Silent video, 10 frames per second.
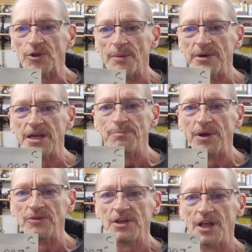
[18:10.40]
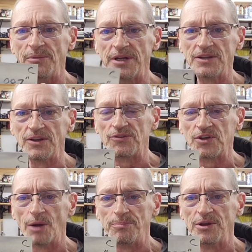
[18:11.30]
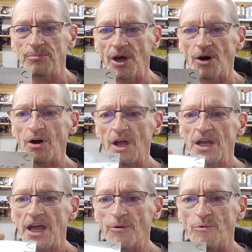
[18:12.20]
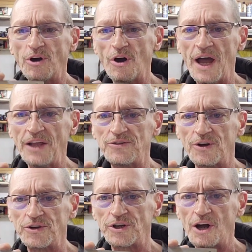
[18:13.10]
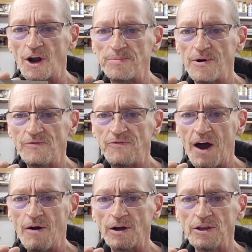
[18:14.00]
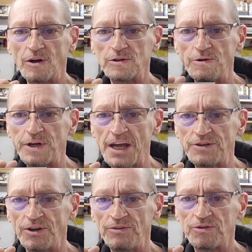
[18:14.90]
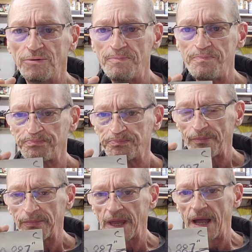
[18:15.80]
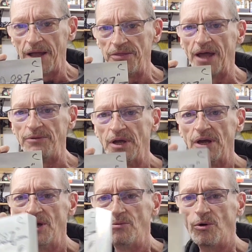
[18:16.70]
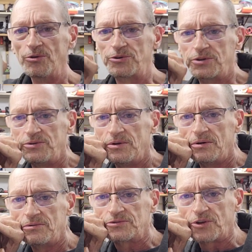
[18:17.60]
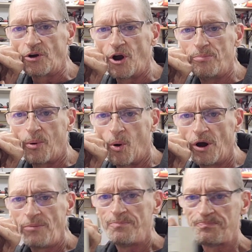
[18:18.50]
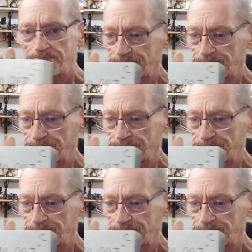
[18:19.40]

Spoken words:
so let me get busy. Let me get this set up in the mill, and we'll go ahead and start to cut our profile, our lug locations, and then we'll start our bore.